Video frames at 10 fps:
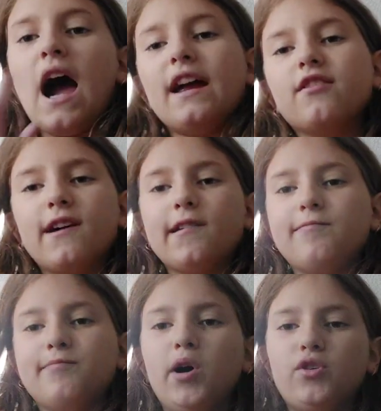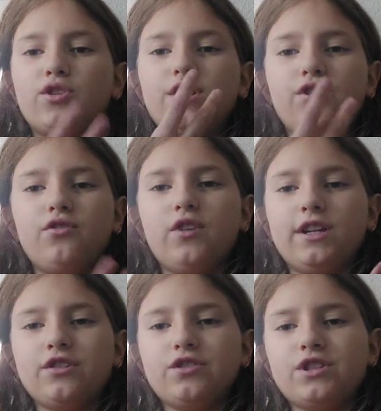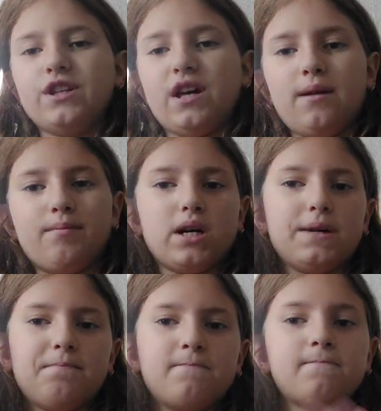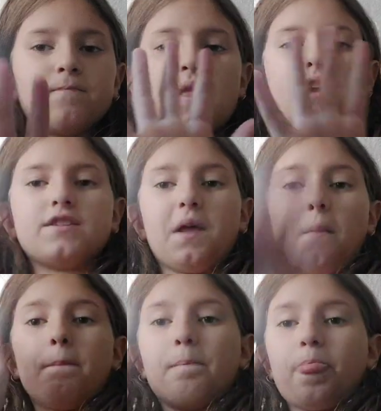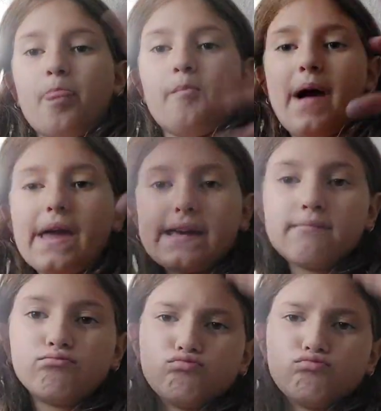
I know I posted two videos today, but so bye.